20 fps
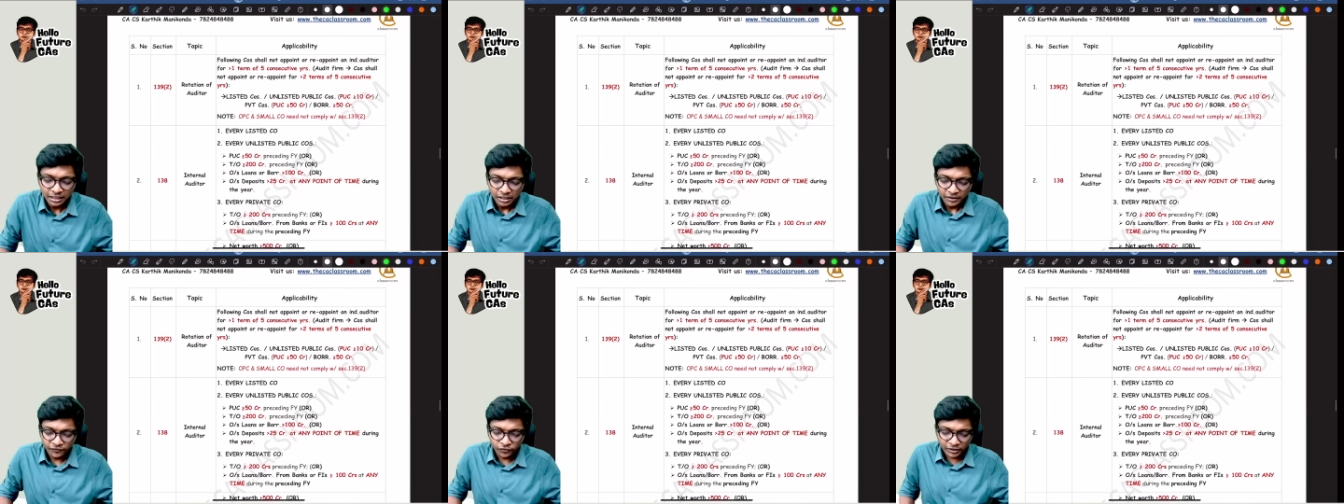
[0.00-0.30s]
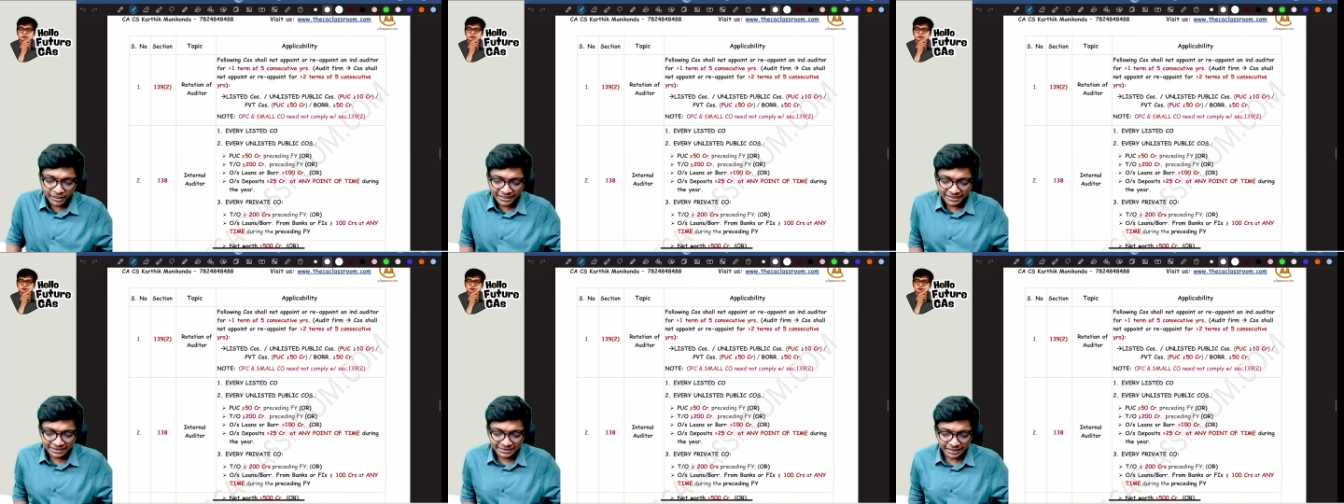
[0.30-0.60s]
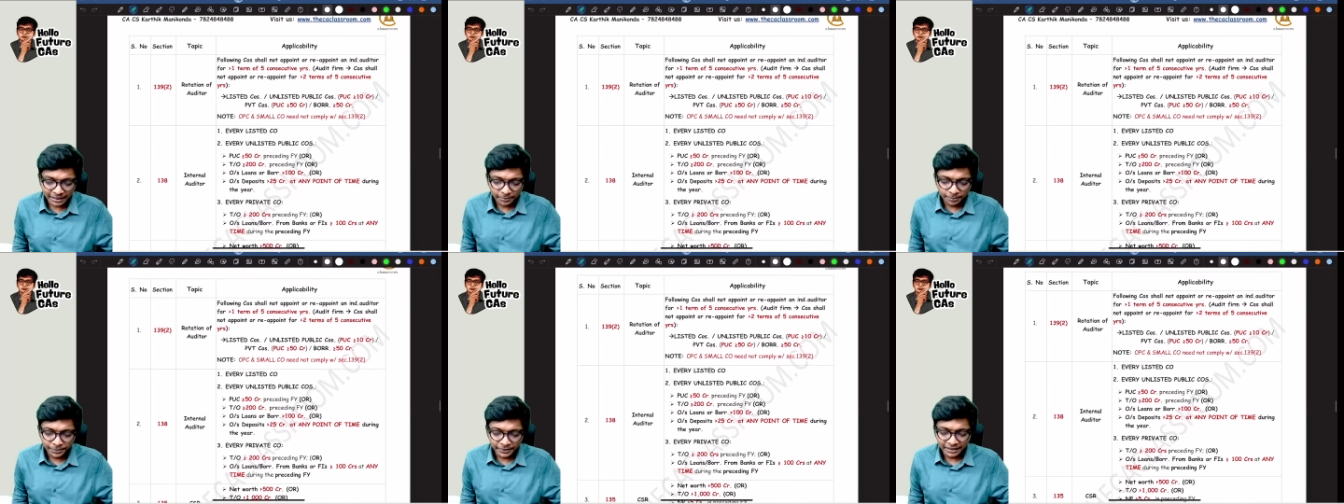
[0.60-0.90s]
For
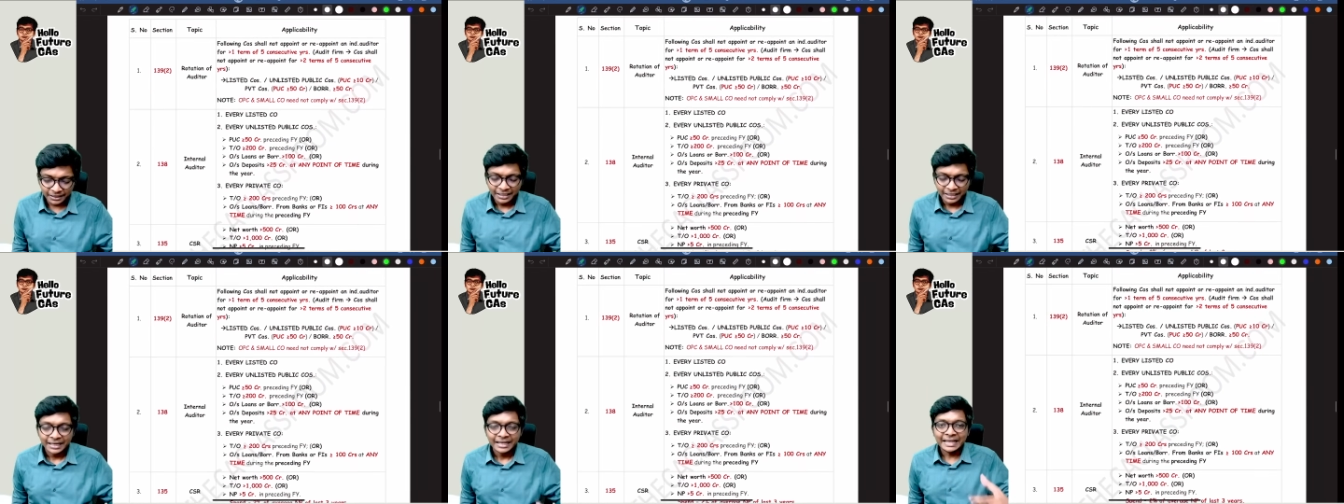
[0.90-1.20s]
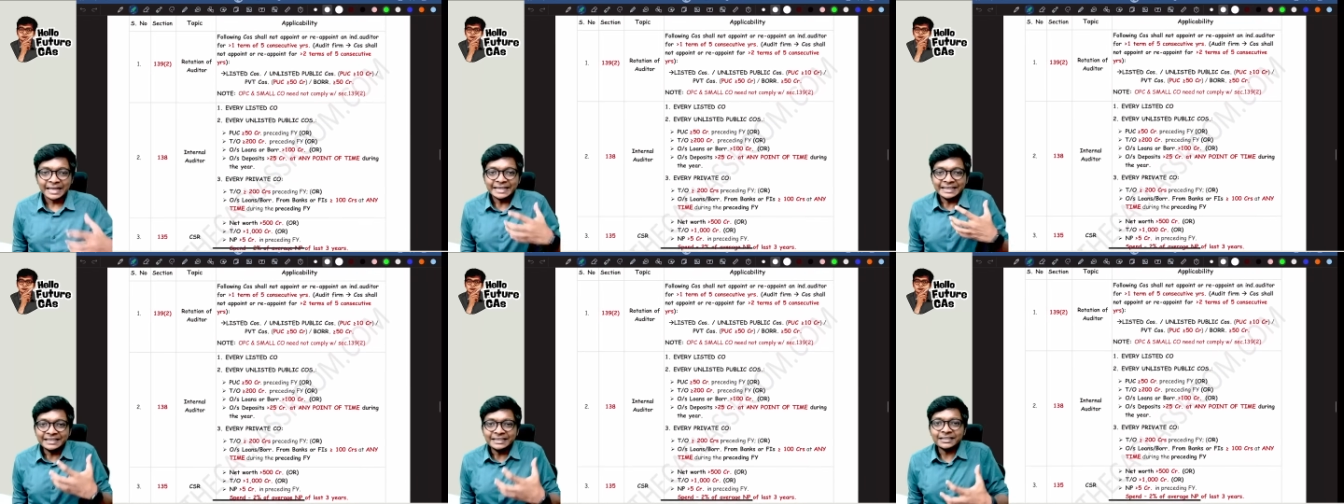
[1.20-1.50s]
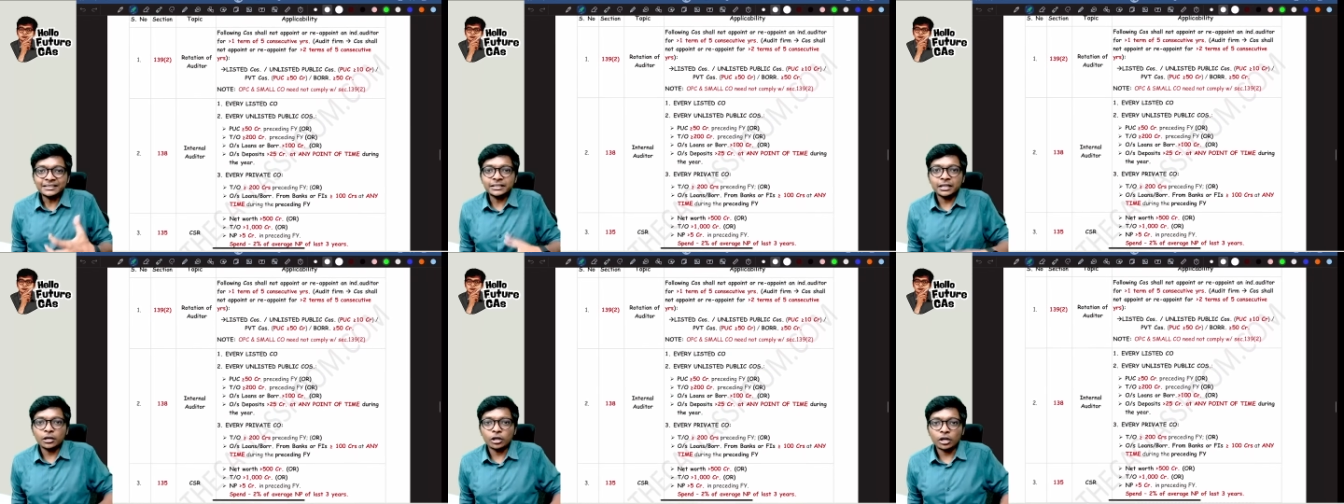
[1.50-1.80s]
example,
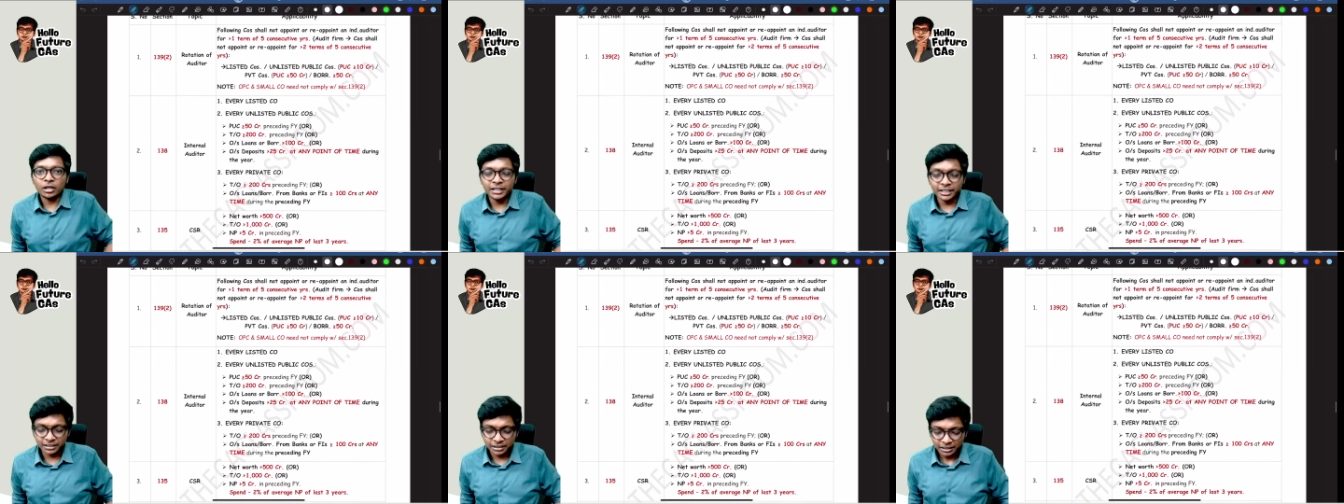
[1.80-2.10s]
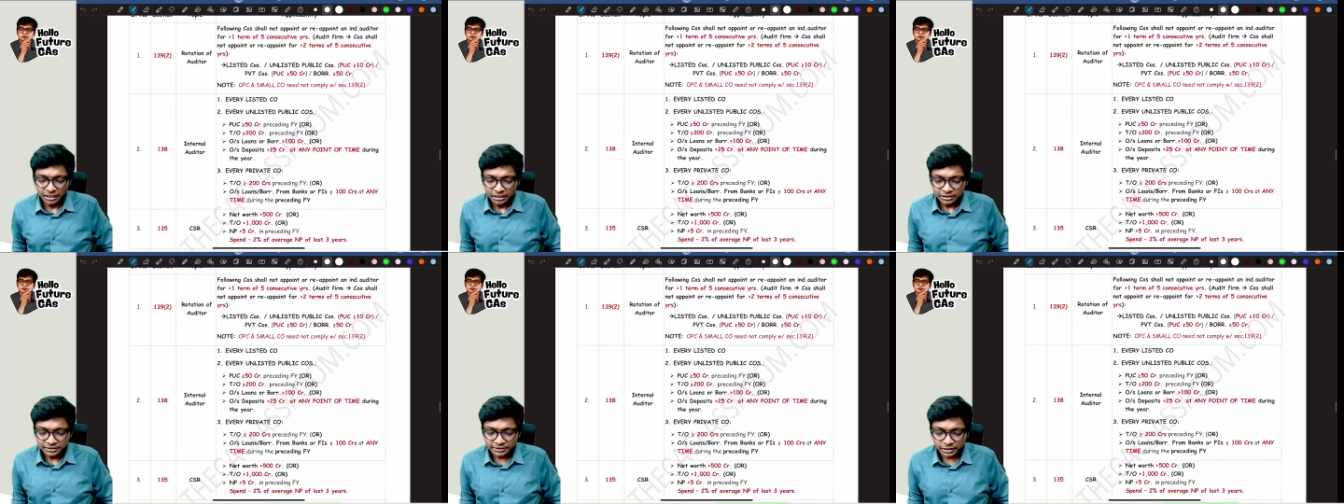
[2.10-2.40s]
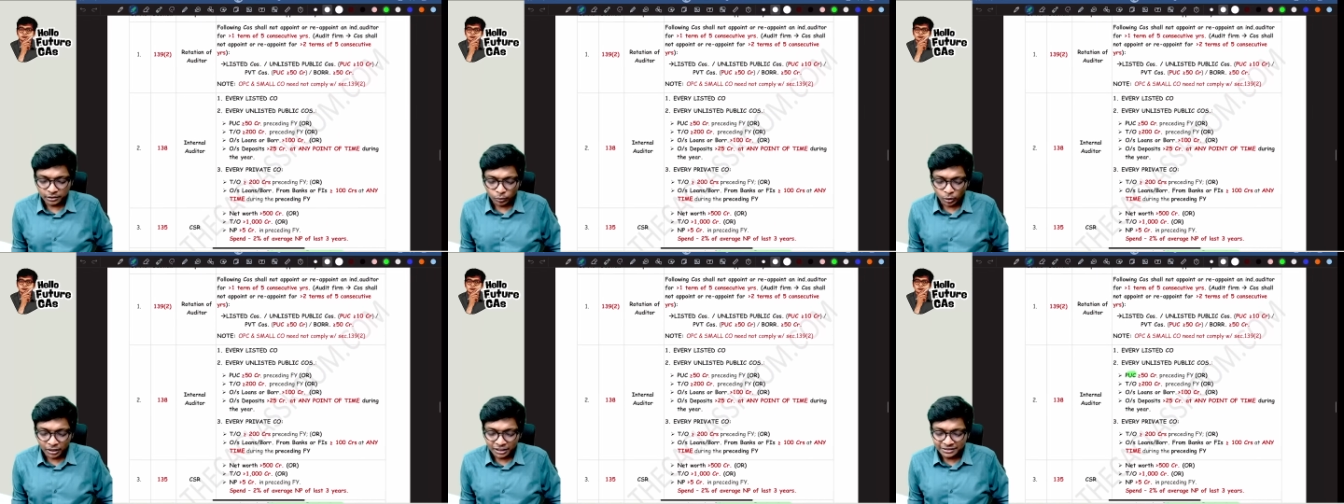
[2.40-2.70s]
internal audit.
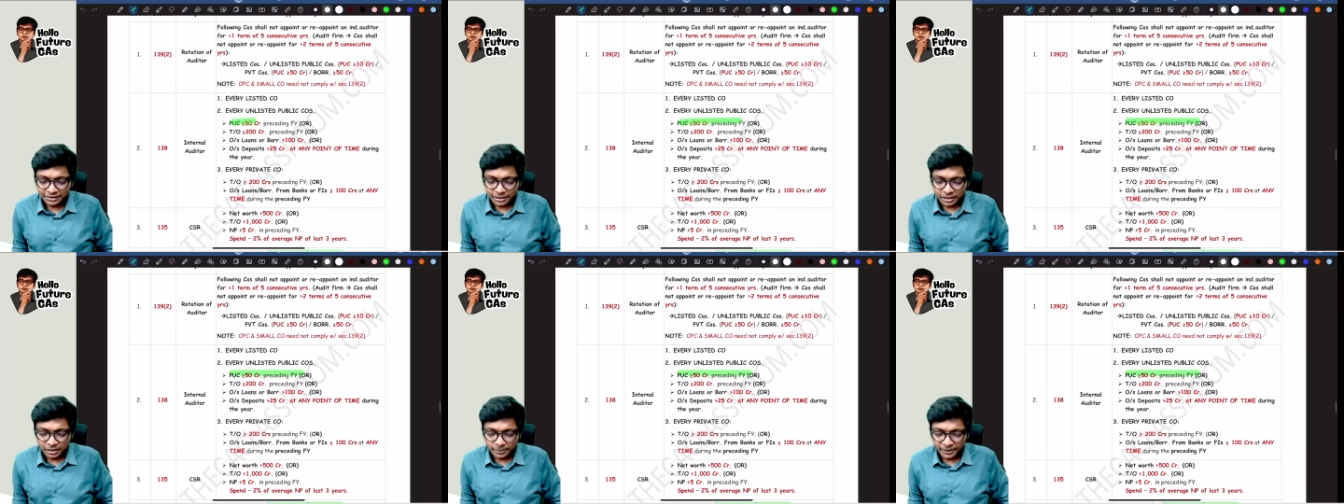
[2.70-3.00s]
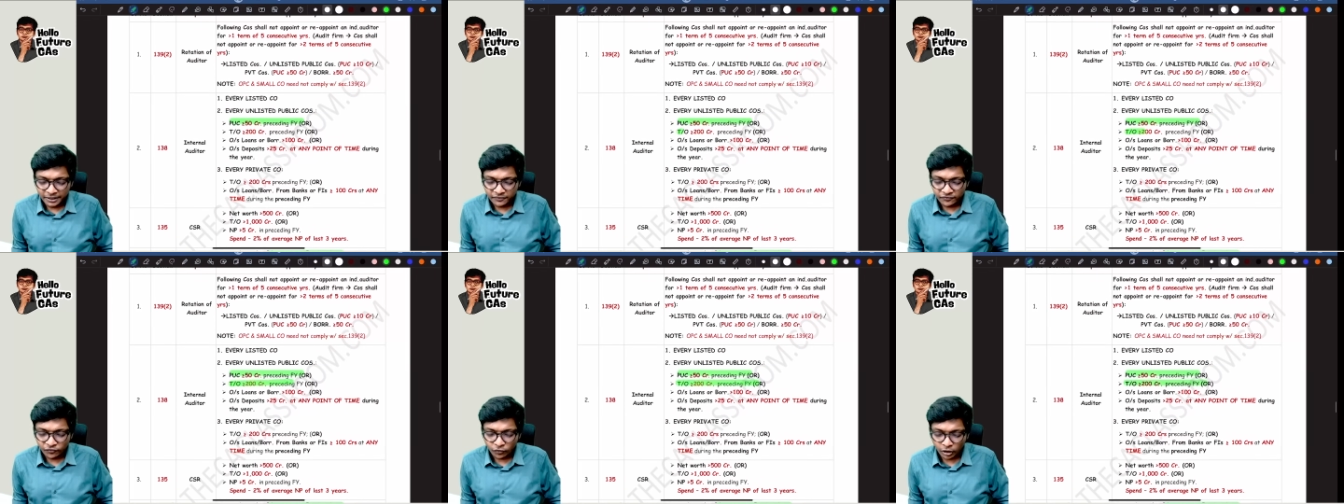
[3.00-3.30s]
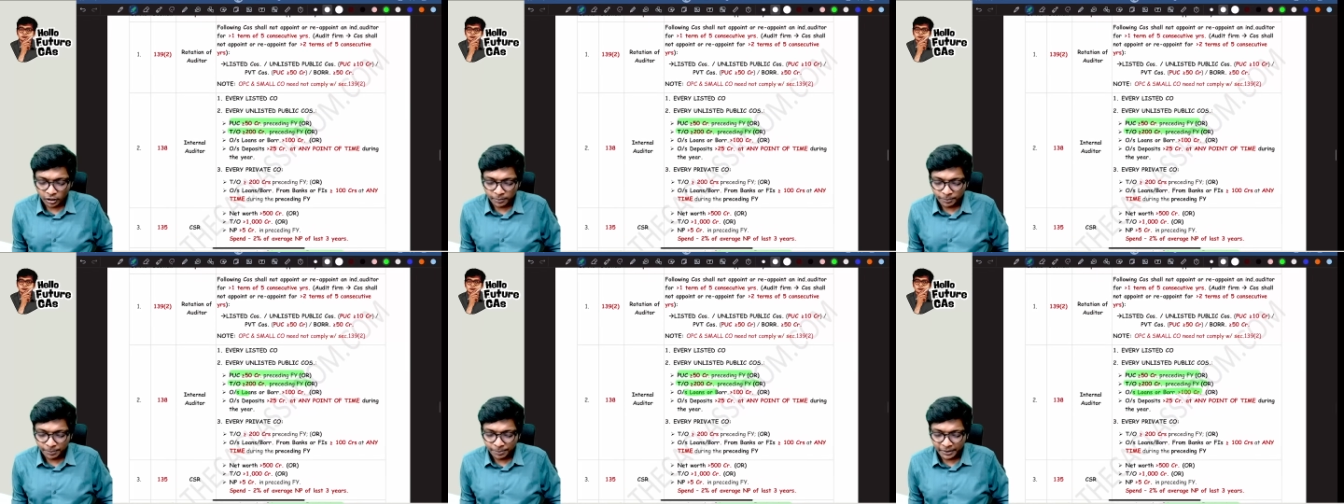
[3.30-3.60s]
Sir, what is the limit
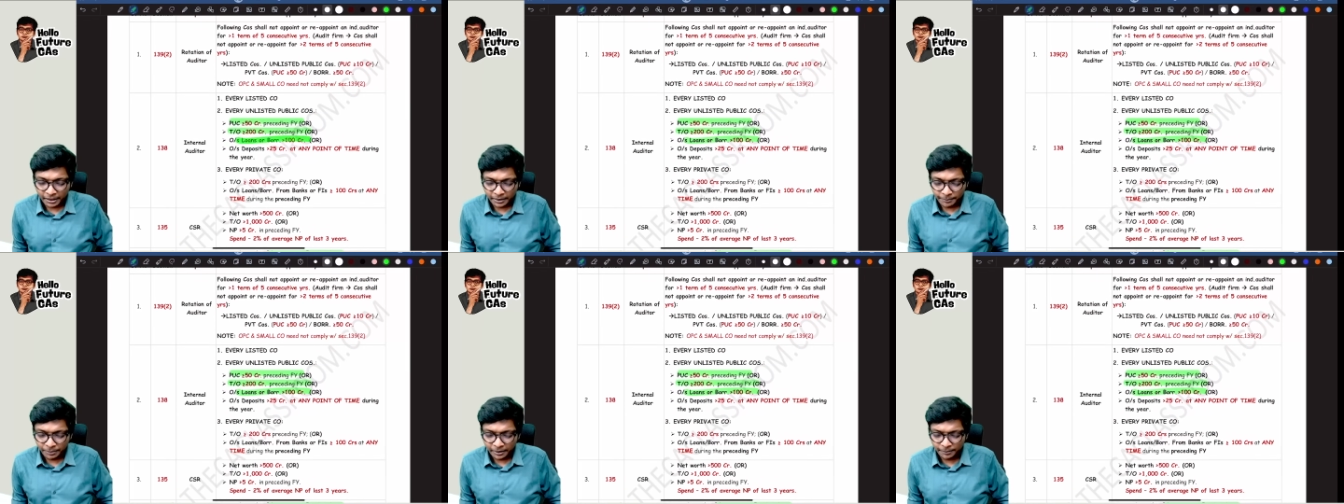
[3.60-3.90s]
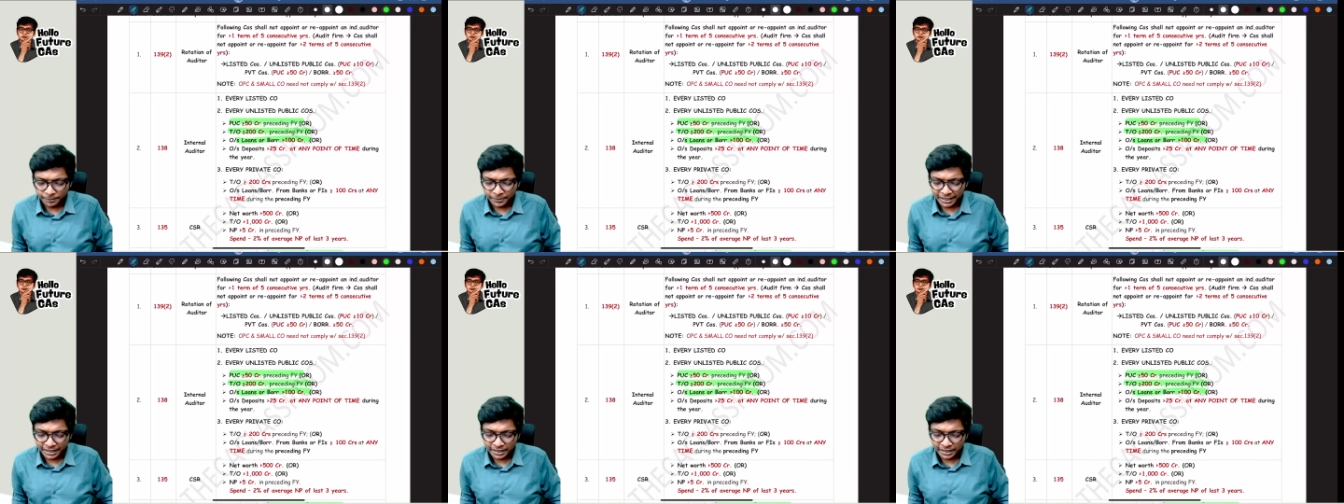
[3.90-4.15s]
for public